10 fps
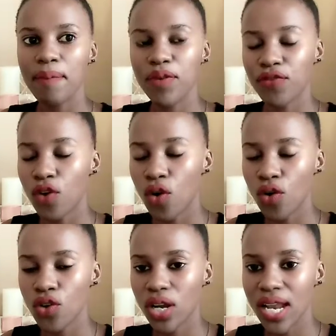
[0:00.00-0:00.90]

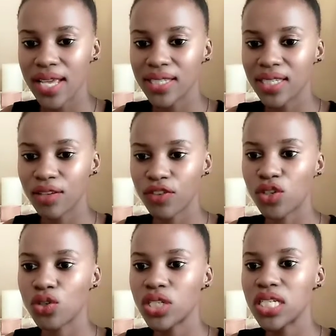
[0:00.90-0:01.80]
before your clients even
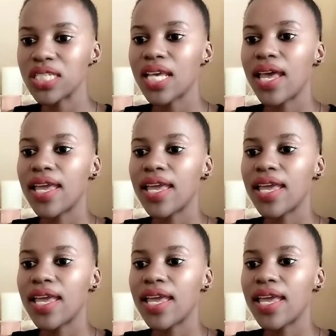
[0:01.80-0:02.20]
notice.